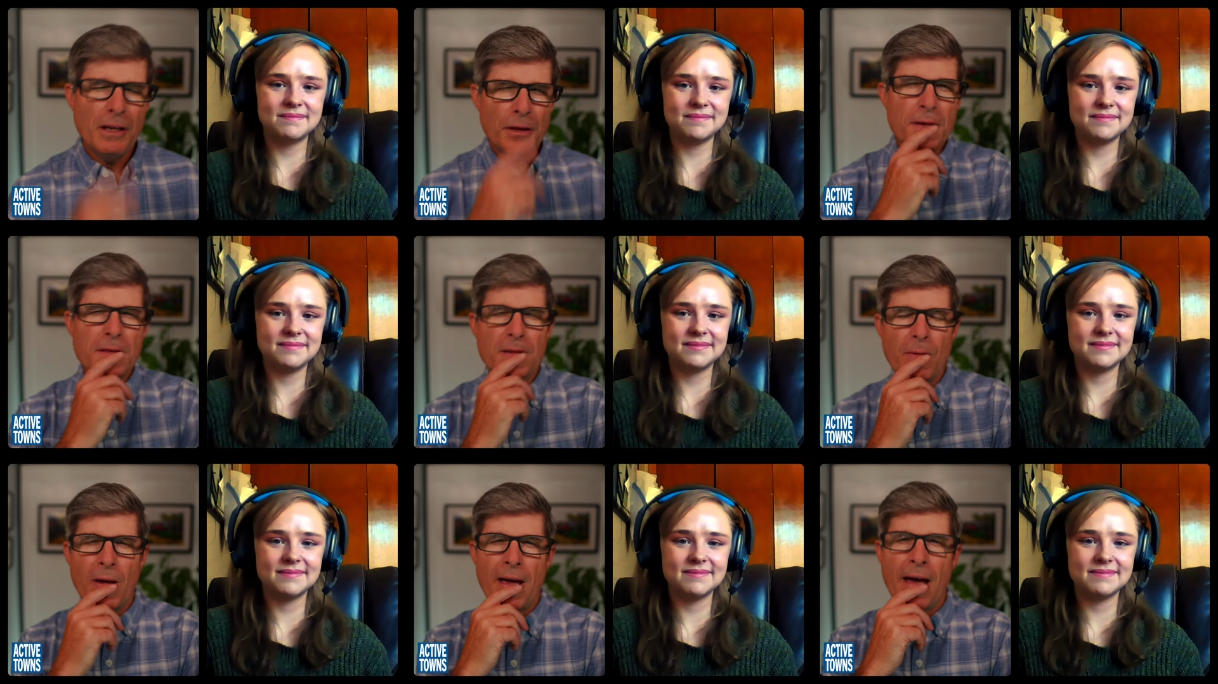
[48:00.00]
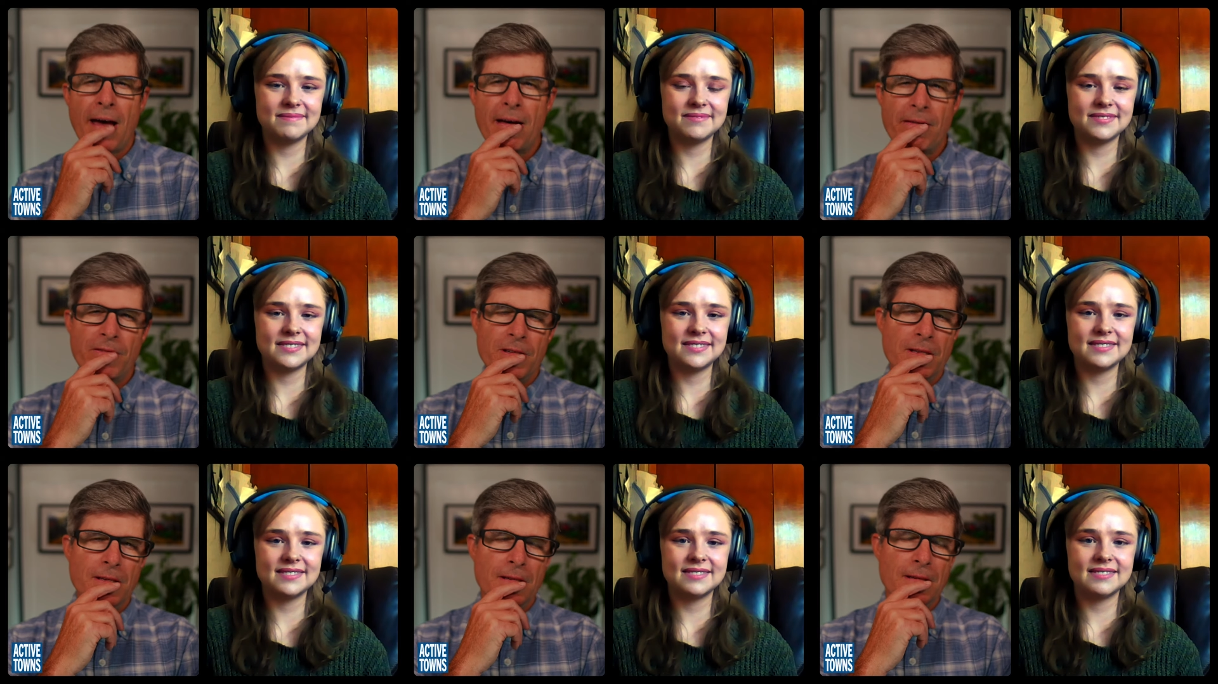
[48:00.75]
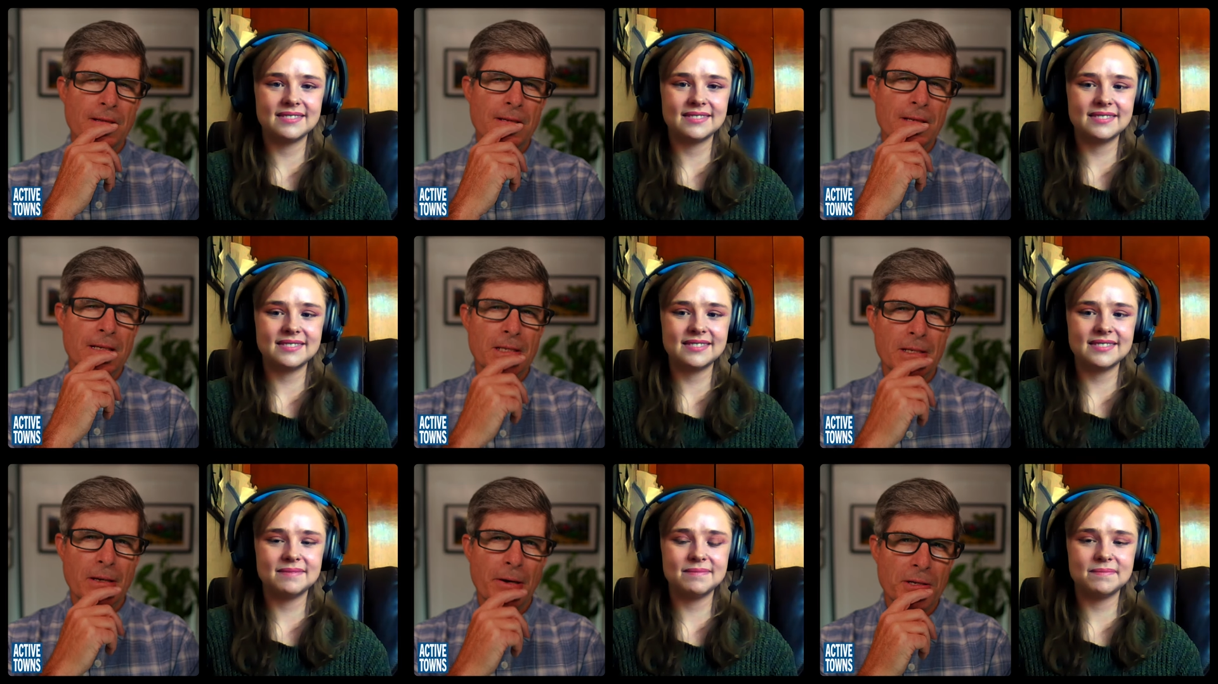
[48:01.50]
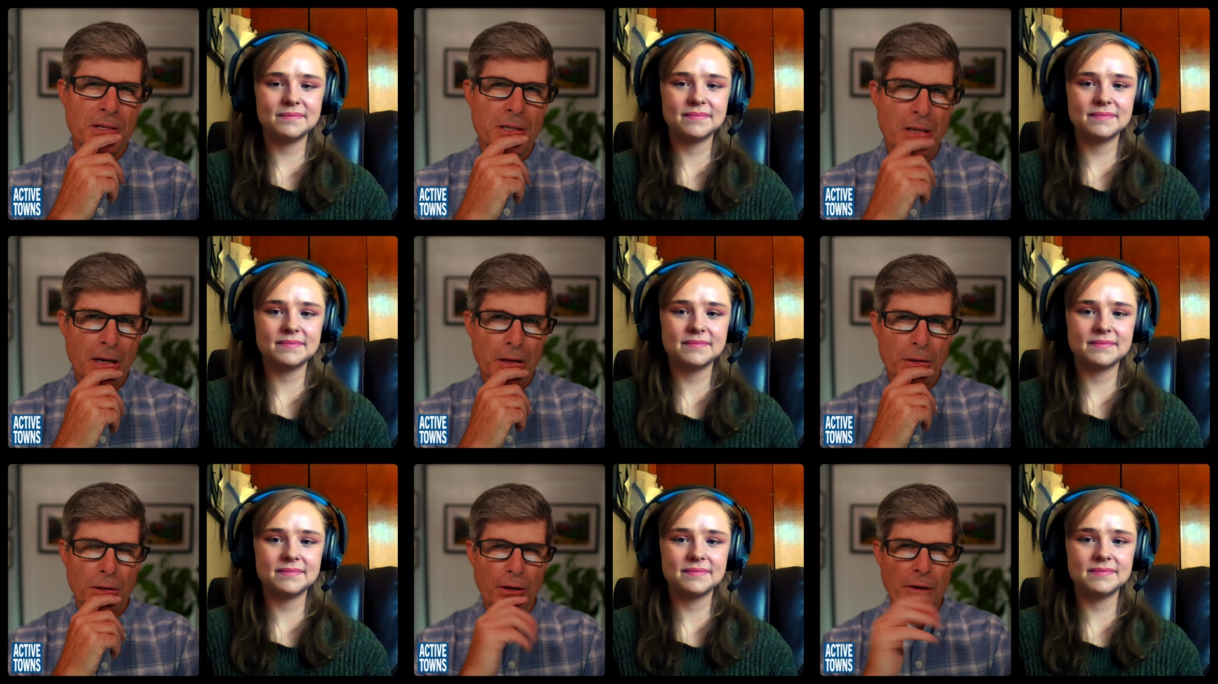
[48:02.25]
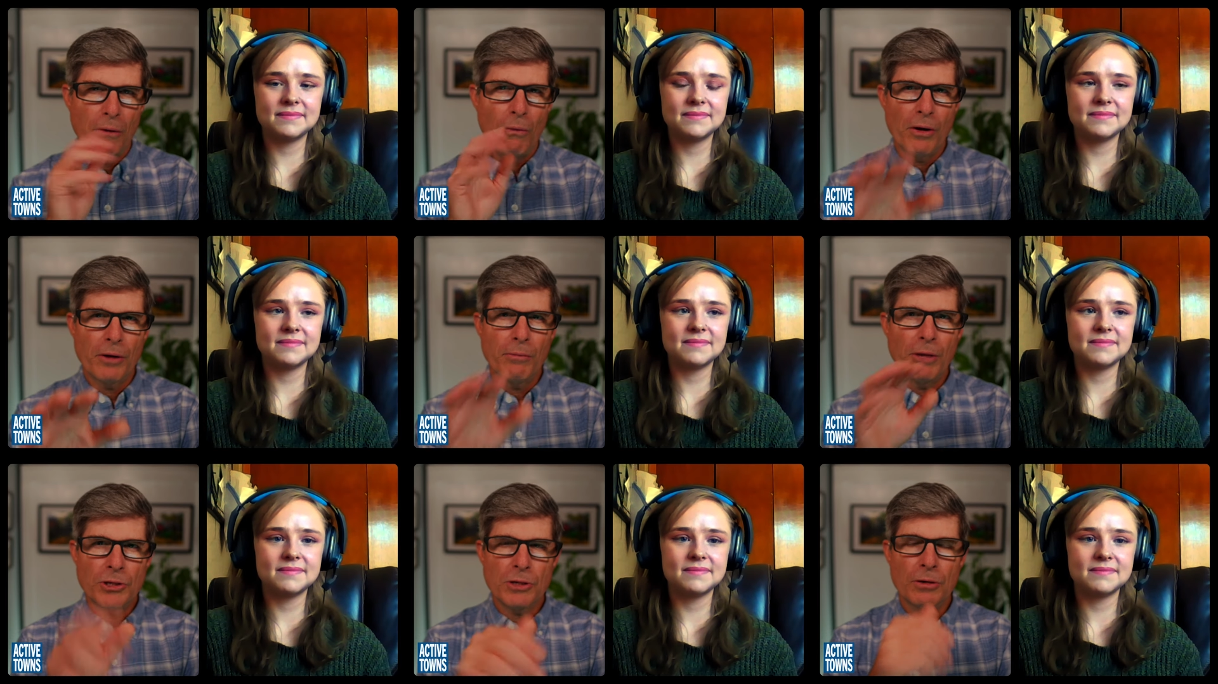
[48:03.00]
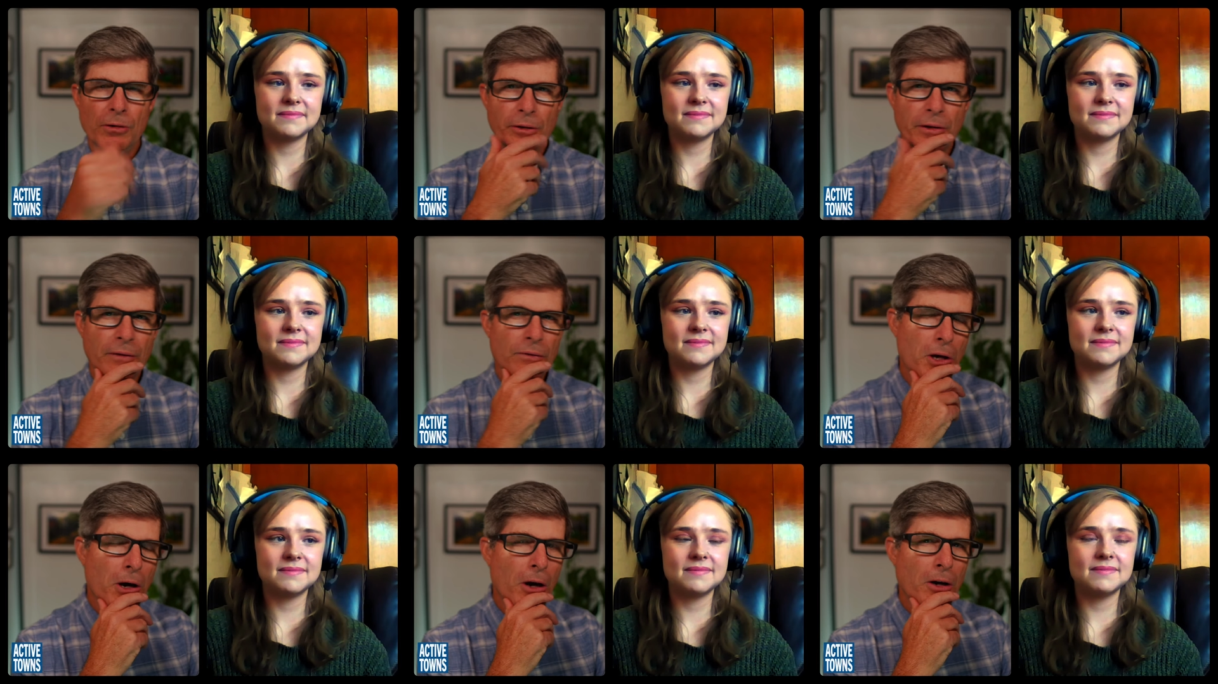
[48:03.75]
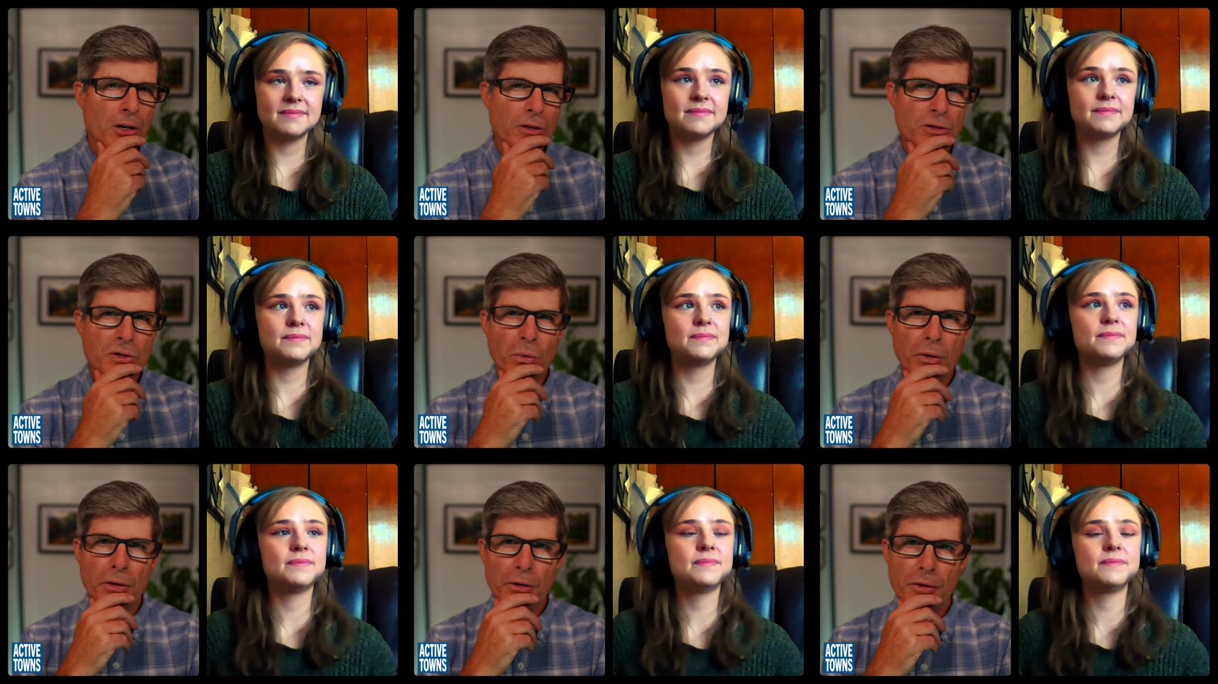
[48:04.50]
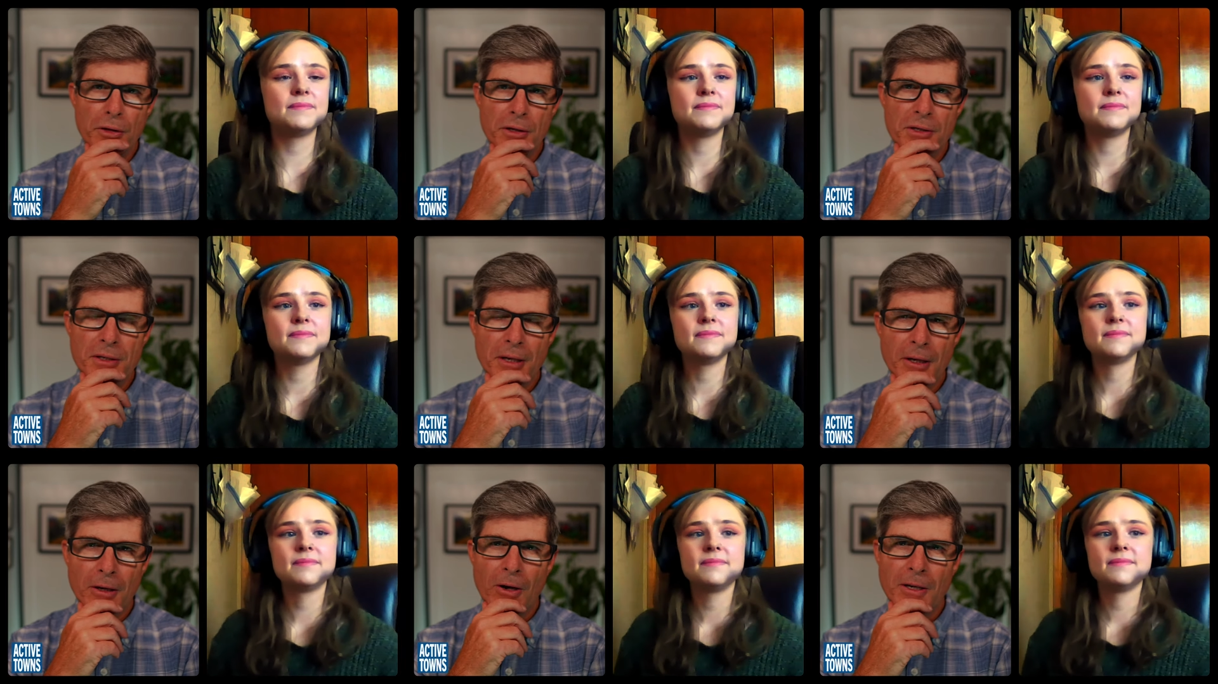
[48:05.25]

Speaker 1: anything that we haven't discussed yet that you want to make sure to leave the audience with in this uh,